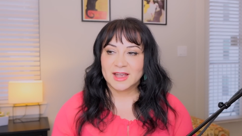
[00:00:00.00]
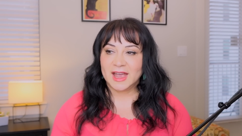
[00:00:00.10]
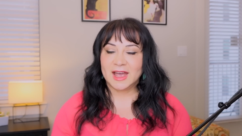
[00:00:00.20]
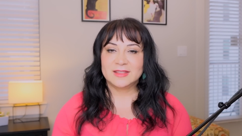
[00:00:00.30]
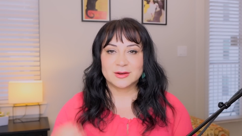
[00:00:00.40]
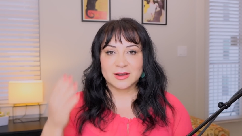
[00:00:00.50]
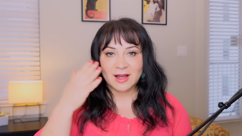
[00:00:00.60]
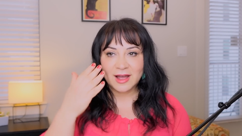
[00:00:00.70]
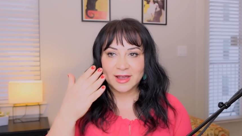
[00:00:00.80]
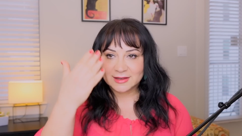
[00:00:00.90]
And your
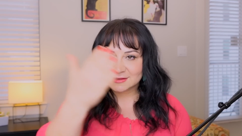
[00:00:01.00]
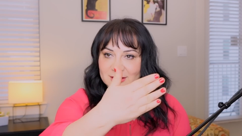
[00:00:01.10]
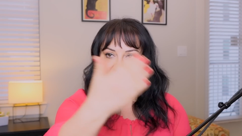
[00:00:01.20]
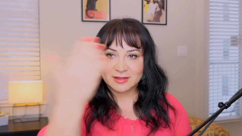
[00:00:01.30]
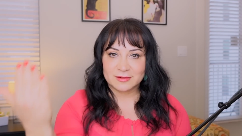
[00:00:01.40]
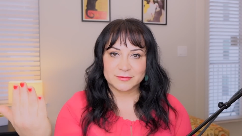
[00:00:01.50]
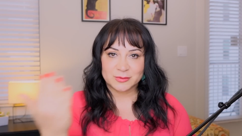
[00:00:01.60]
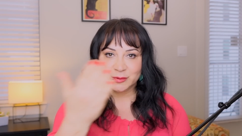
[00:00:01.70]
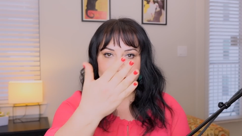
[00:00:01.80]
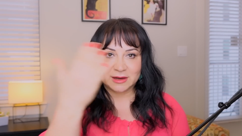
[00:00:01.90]
eyes are there
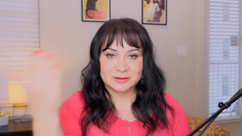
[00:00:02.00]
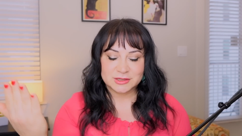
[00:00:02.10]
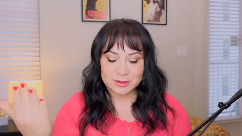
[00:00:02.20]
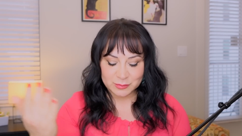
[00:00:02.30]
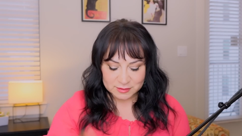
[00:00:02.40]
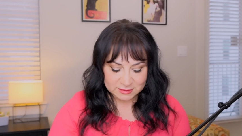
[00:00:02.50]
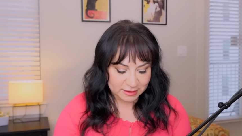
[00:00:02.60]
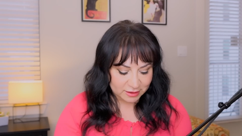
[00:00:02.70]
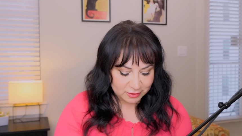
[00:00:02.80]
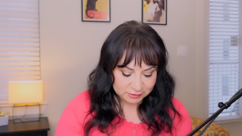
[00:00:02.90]
for reading sheet
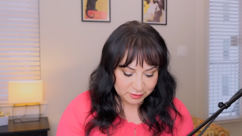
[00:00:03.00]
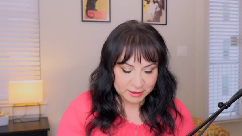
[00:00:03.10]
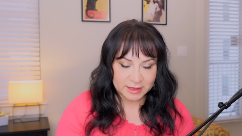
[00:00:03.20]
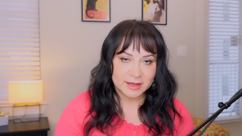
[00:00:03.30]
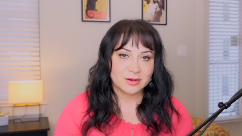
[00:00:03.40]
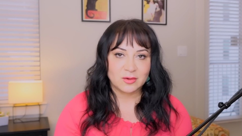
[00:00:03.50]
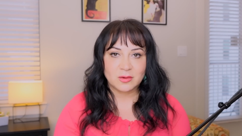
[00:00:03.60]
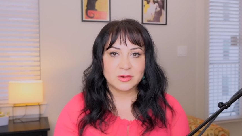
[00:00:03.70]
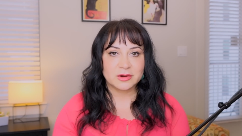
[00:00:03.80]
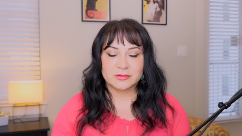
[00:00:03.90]
music or looking at
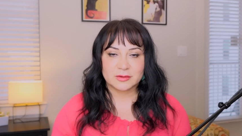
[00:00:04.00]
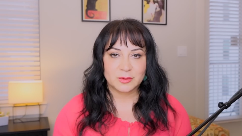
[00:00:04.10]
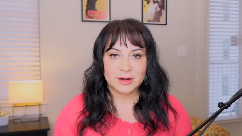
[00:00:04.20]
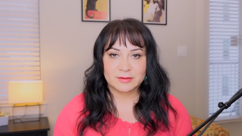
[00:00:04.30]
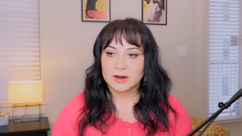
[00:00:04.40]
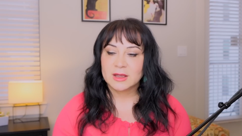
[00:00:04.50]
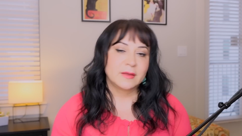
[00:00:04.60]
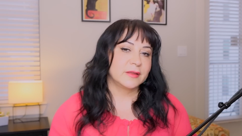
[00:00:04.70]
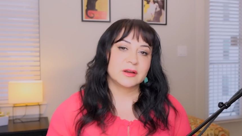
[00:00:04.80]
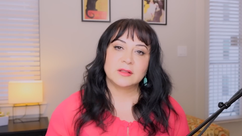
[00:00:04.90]
chords or whatever.
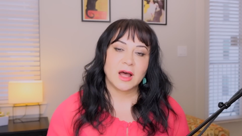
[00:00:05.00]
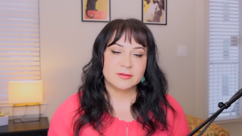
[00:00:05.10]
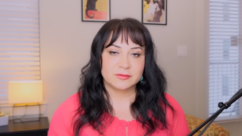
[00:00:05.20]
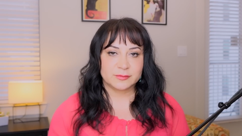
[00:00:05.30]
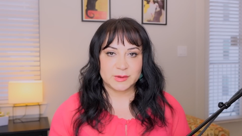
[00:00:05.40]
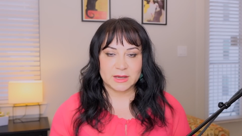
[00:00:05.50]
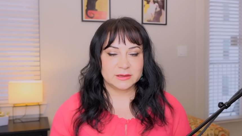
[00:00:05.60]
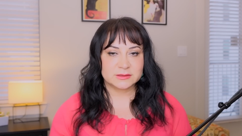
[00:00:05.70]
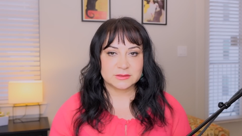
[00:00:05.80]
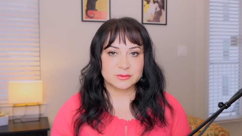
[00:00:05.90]
There are a lot of
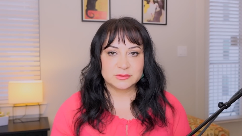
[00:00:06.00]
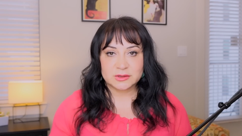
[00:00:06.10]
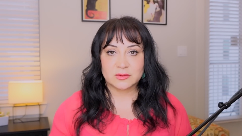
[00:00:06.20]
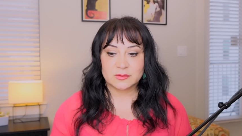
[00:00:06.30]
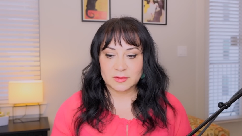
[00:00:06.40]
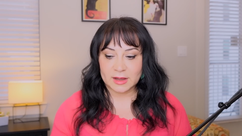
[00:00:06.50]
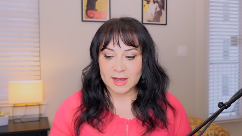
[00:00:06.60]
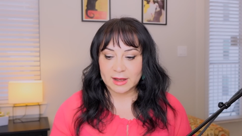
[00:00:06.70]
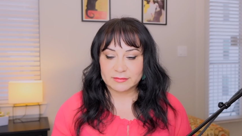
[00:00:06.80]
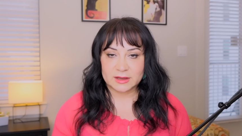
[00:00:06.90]
pianists who don't
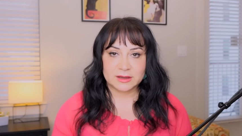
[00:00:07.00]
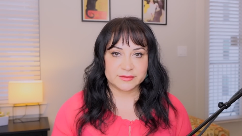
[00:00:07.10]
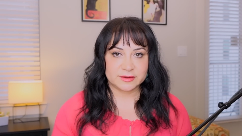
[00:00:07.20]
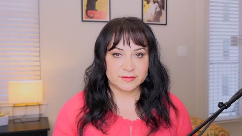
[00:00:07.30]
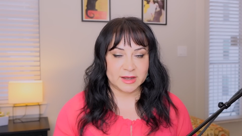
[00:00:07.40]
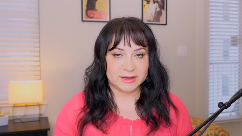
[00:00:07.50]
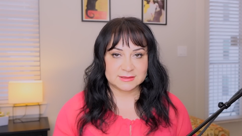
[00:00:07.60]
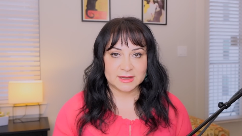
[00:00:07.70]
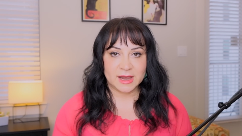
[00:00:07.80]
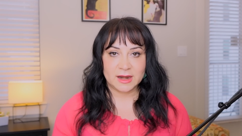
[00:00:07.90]
have the gift of
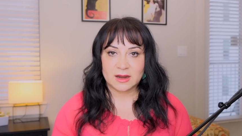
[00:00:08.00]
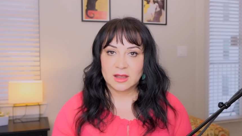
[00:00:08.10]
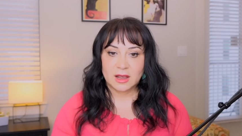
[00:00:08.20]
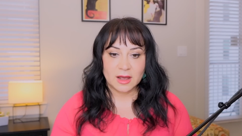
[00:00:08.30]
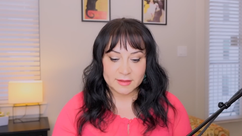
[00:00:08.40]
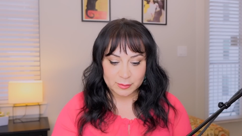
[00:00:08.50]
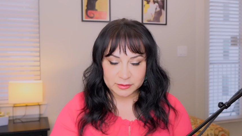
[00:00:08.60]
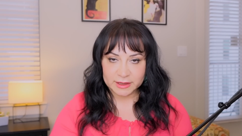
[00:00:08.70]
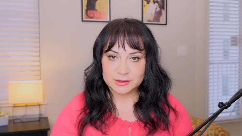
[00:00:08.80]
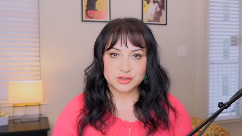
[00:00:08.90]
eyesight, and they
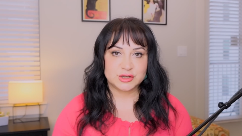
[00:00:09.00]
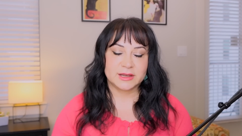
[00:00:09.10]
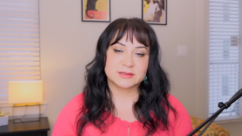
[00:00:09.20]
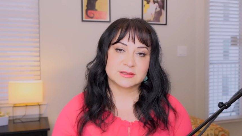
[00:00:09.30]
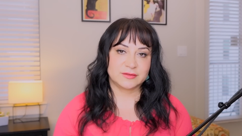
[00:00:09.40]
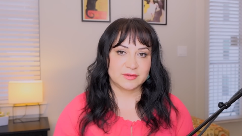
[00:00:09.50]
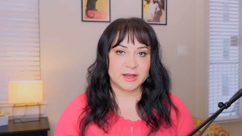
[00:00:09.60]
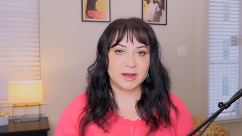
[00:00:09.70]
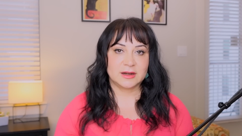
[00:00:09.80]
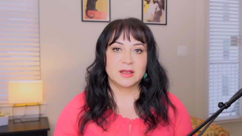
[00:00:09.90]
play just
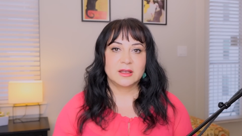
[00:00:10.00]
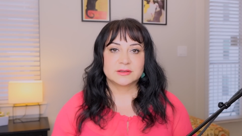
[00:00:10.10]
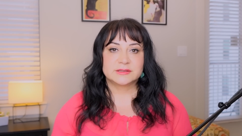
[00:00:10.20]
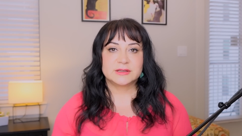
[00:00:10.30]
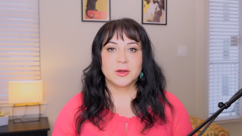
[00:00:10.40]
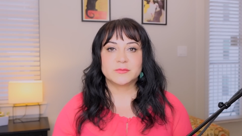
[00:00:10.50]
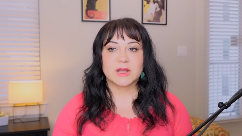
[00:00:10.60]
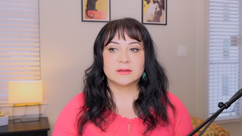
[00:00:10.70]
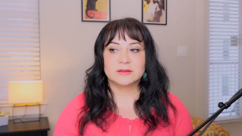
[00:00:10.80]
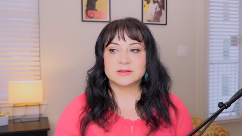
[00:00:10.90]
fine. So
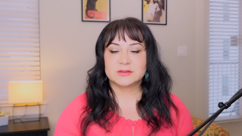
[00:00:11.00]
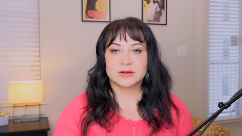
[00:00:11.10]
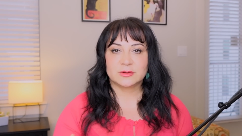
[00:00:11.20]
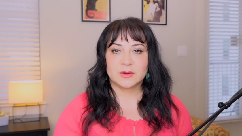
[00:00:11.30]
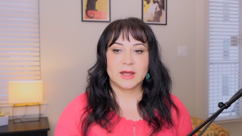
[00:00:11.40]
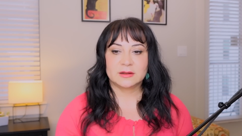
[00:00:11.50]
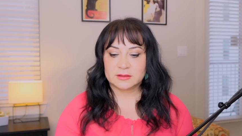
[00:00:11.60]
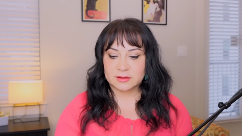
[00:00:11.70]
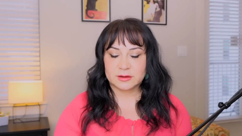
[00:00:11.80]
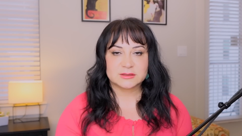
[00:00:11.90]
unless and
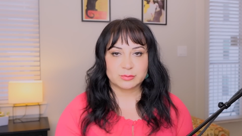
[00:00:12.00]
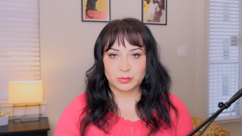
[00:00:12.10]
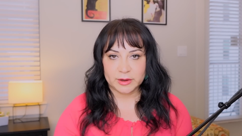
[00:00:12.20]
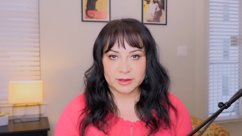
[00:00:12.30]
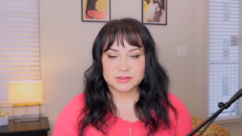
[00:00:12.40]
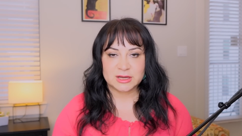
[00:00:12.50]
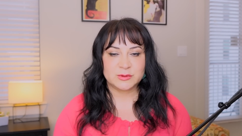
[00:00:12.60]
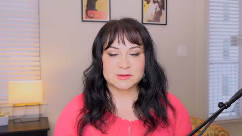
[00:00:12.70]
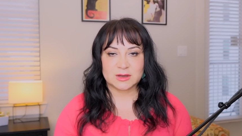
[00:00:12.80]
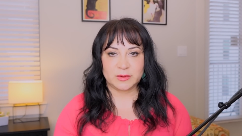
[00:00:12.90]
there's Braille sheet
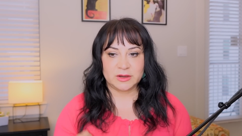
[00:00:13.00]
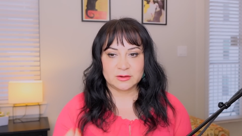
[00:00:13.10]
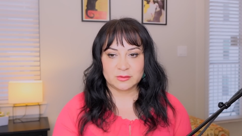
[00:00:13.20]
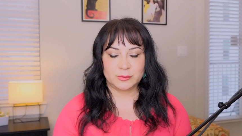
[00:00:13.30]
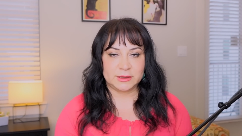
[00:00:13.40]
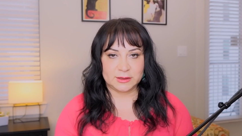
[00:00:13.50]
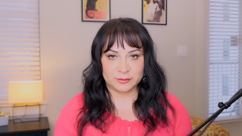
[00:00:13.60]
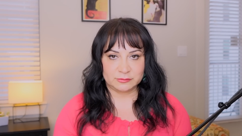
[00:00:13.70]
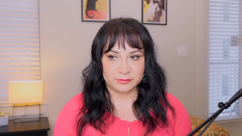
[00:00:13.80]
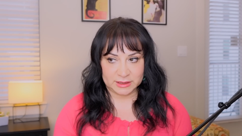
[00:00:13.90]
music, but you don't
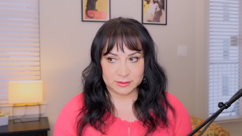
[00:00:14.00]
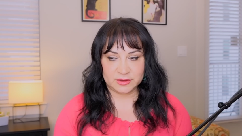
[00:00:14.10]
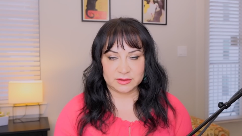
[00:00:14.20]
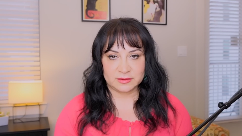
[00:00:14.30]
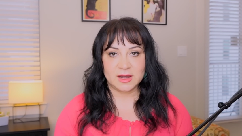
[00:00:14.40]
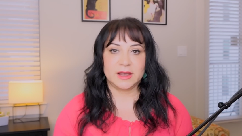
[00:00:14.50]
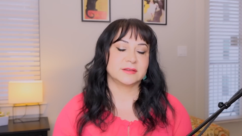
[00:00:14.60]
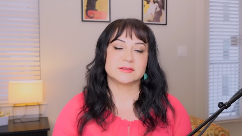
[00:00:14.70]
read it with your eyes.